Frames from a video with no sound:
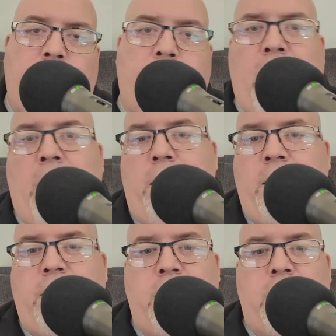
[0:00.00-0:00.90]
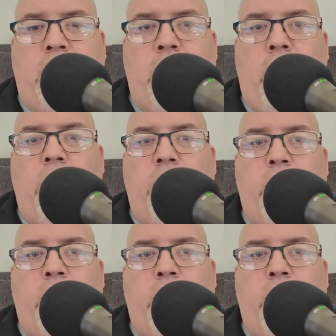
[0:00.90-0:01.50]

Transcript: been battling since October of